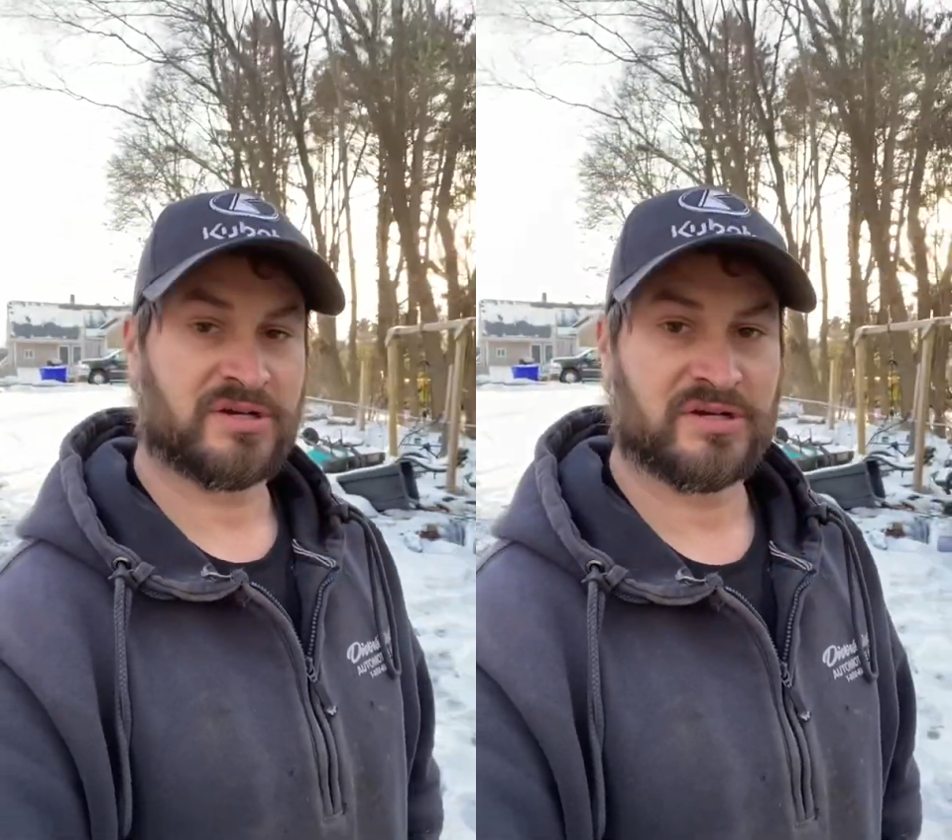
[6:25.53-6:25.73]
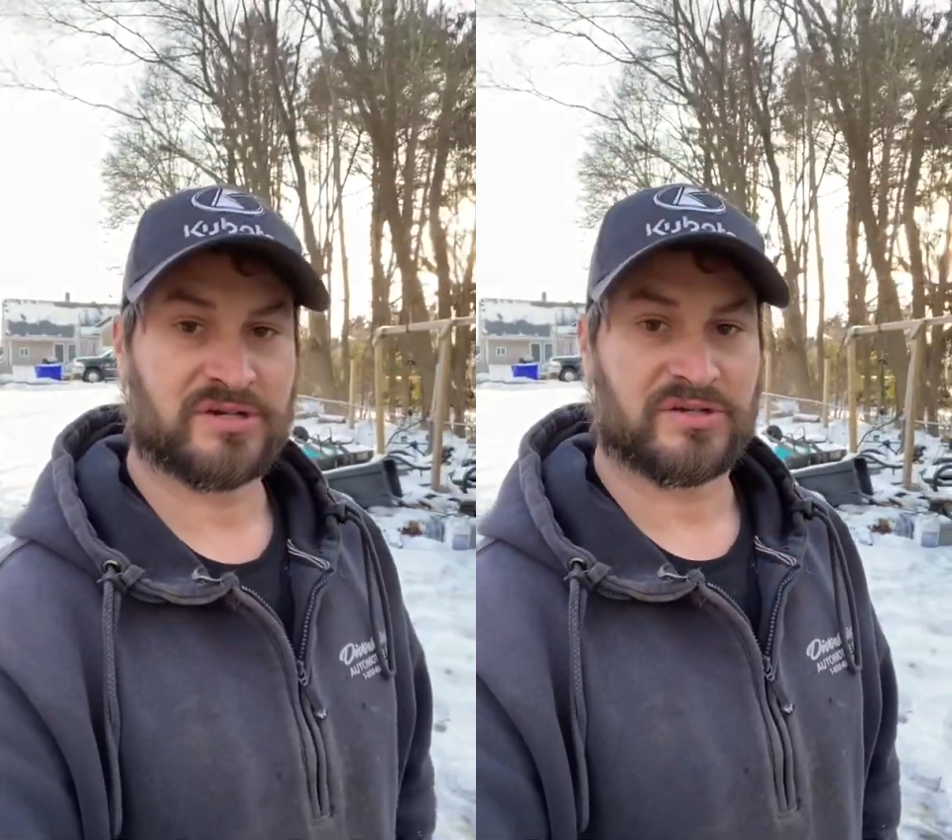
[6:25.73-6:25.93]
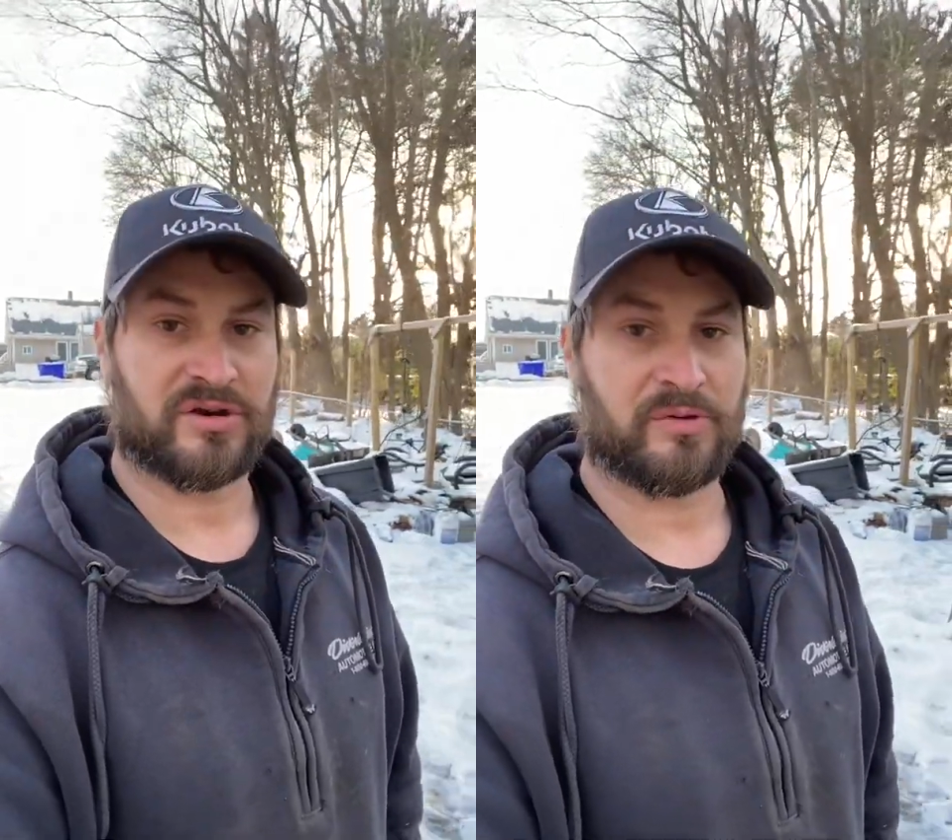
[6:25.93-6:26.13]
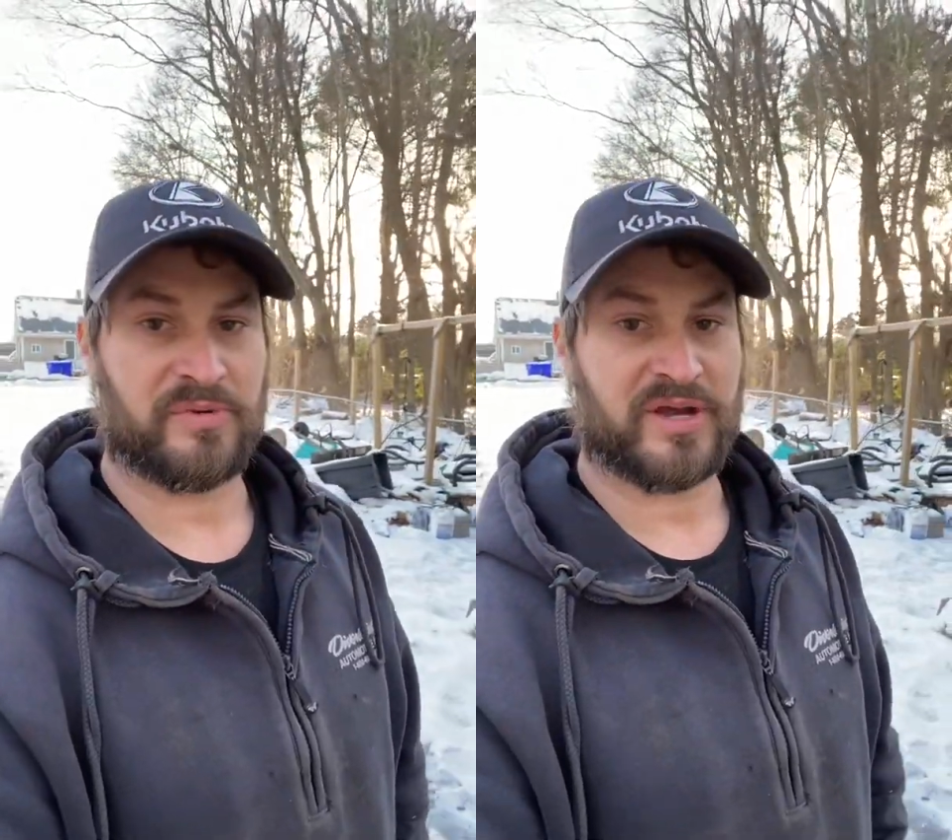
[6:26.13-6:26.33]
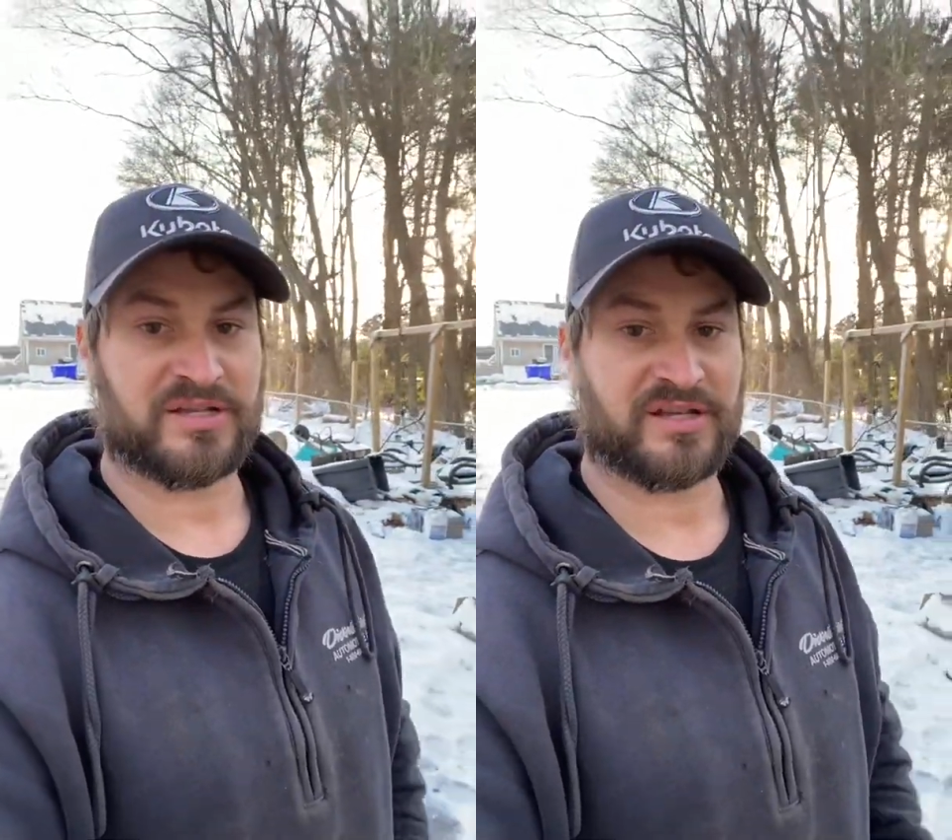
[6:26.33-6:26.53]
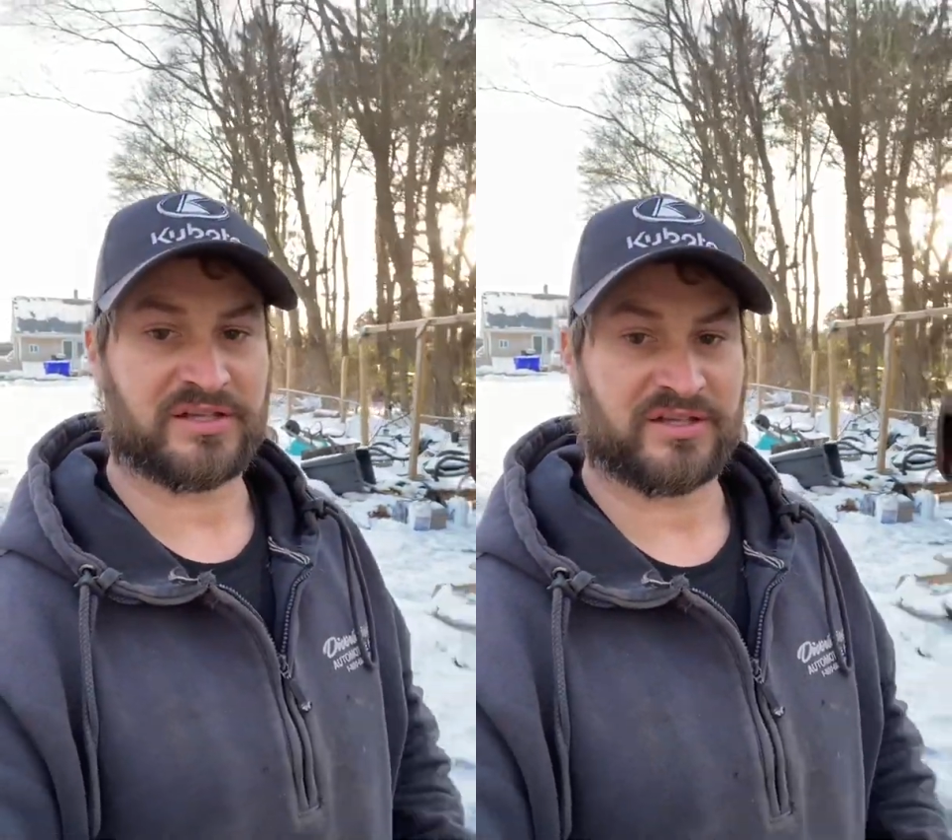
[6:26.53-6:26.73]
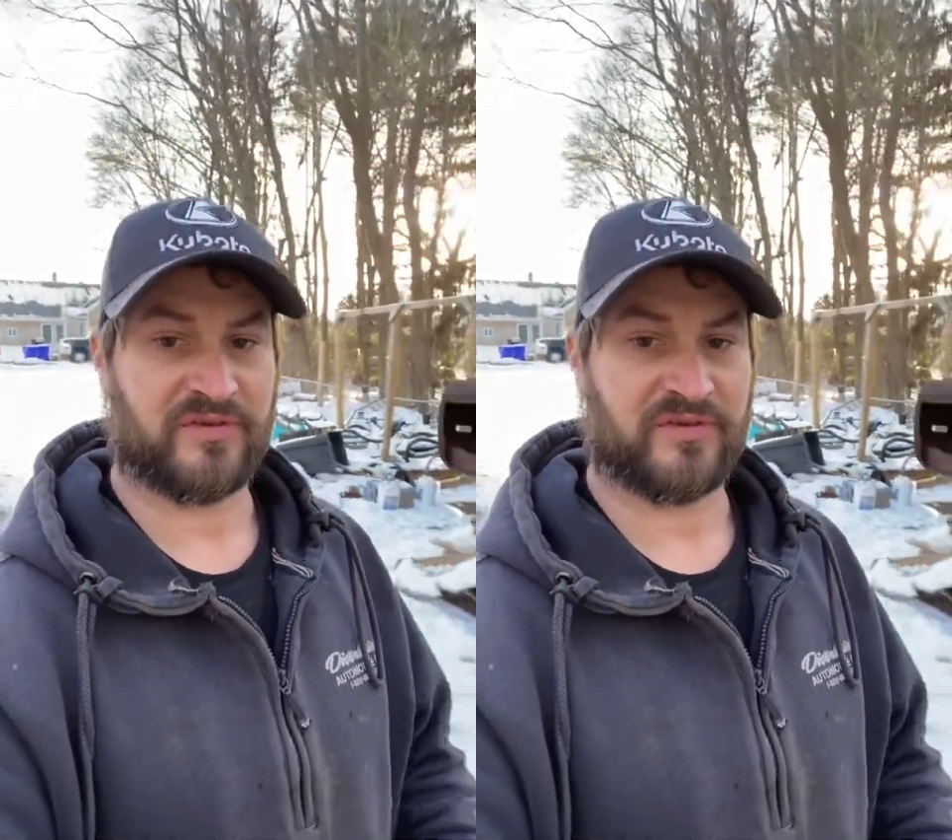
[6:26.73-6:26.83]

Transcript: So I hope you guys like this